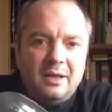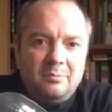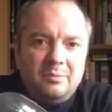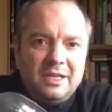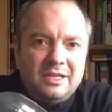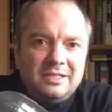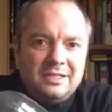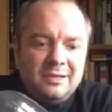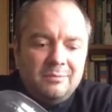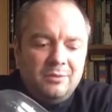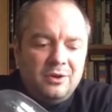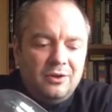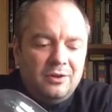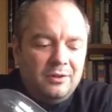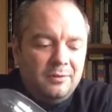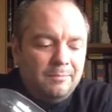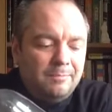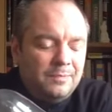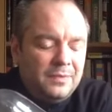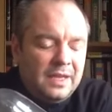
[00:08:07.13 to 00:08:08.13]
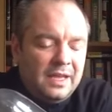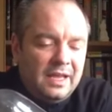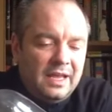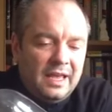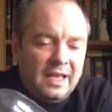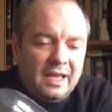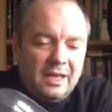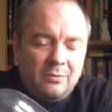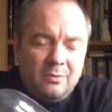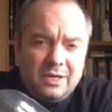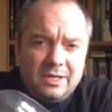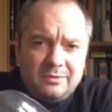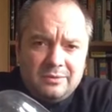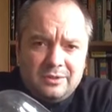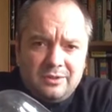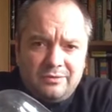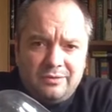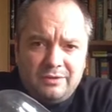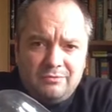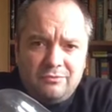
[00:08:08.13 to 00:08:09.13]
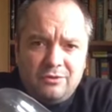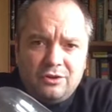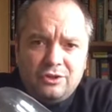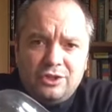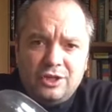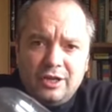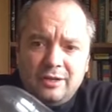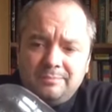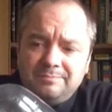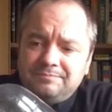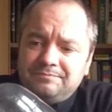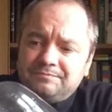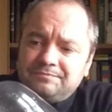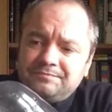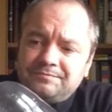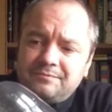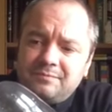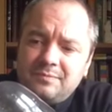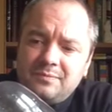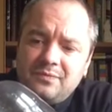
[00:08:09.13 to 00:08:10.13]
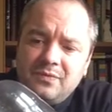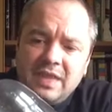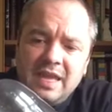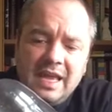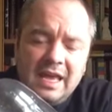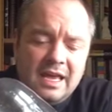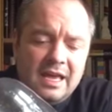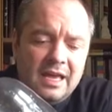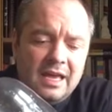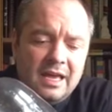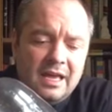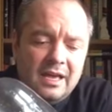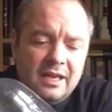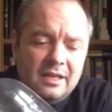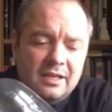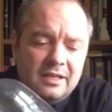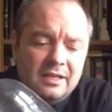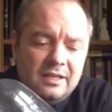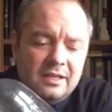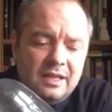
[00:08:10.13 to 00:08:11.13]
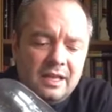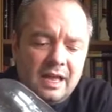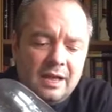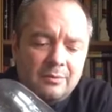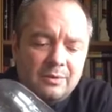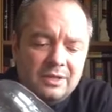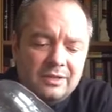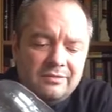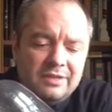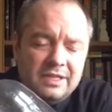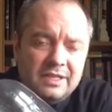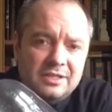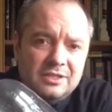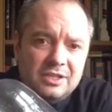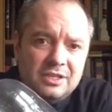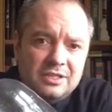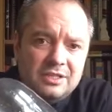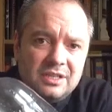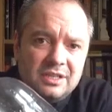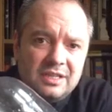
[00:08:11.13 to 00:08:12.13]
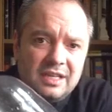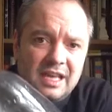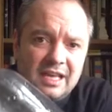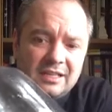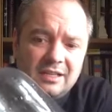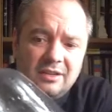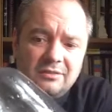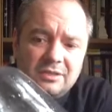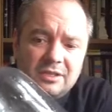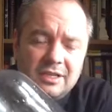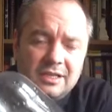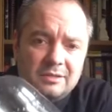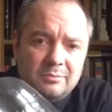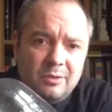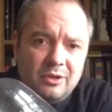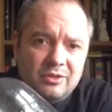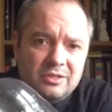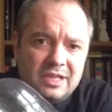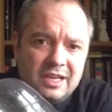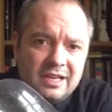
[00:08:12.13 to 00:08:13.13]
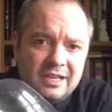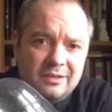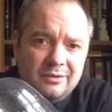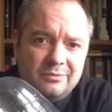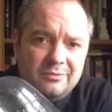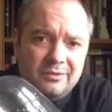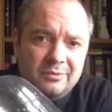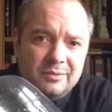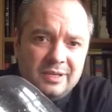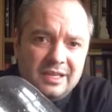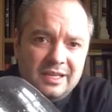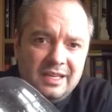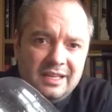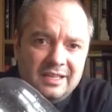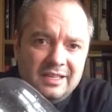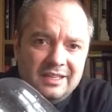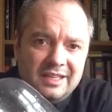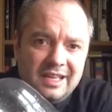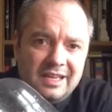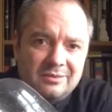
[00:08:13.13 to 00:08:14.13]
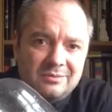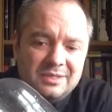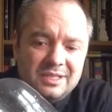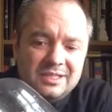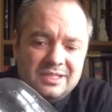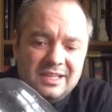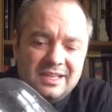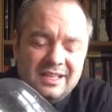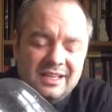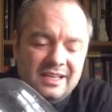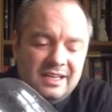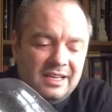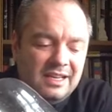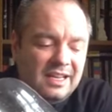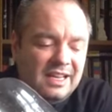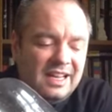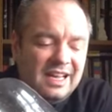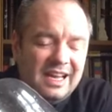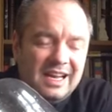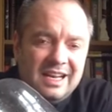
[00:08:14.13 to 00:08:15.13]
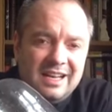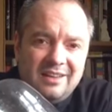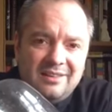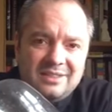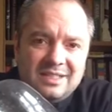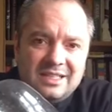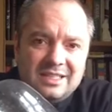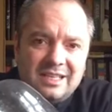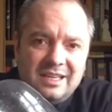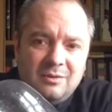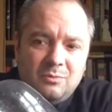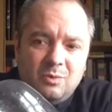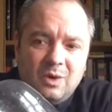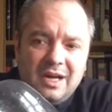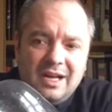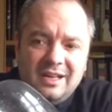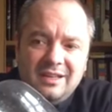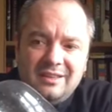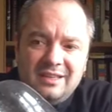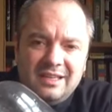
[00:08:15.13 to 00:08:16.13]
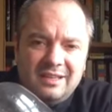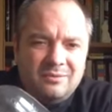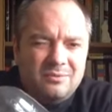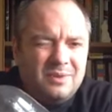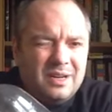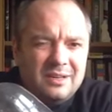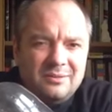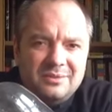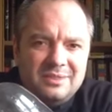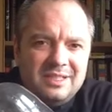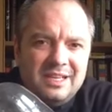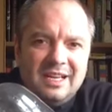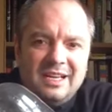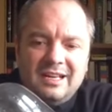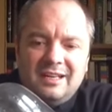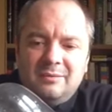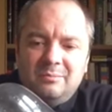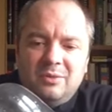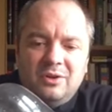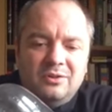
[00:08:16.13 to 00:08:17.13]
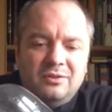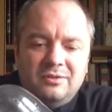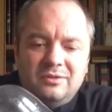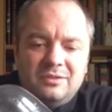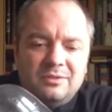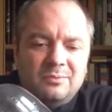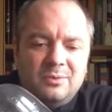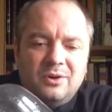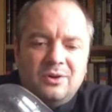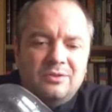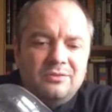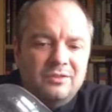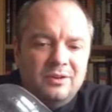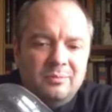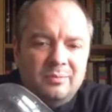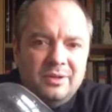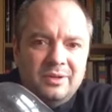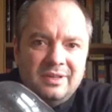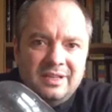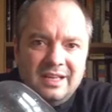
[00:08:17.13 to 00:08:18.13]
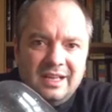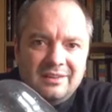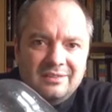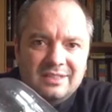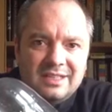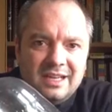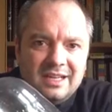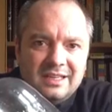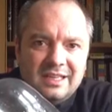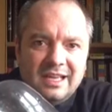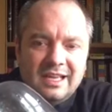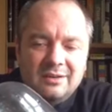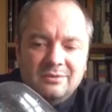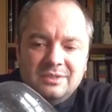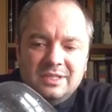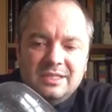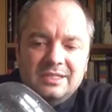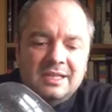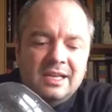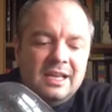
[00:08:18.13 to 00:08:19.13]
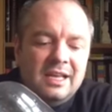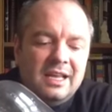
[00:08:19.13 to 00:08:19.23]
plastic bottle. When I was over in Russia, out in the villages, they have loads of these bottles hanging up from the houses. And I was asking why, thinking why would you hang bottles of water up outside the houses?